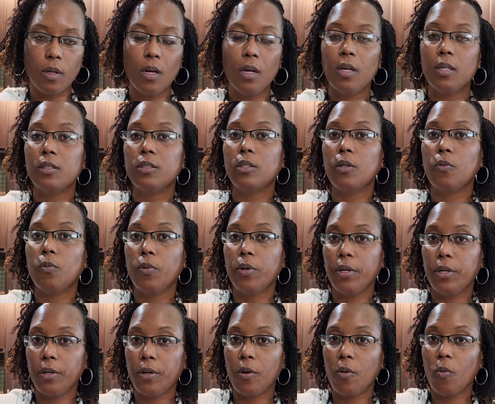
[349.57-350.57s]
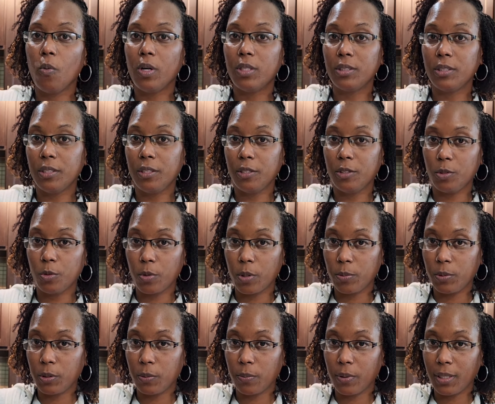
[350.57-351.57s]
So run, don't walk to the
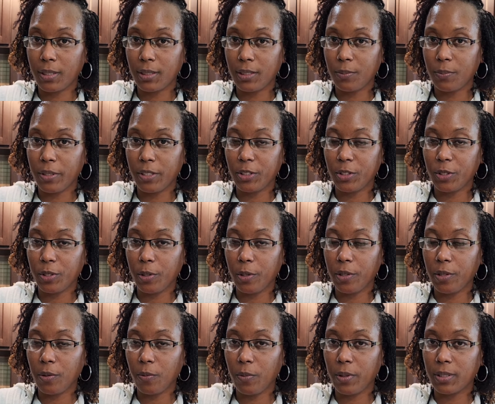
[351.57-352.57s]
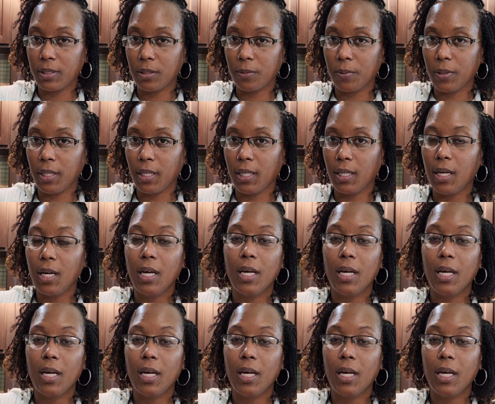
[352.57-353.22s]
description box and make sure you get the recipe.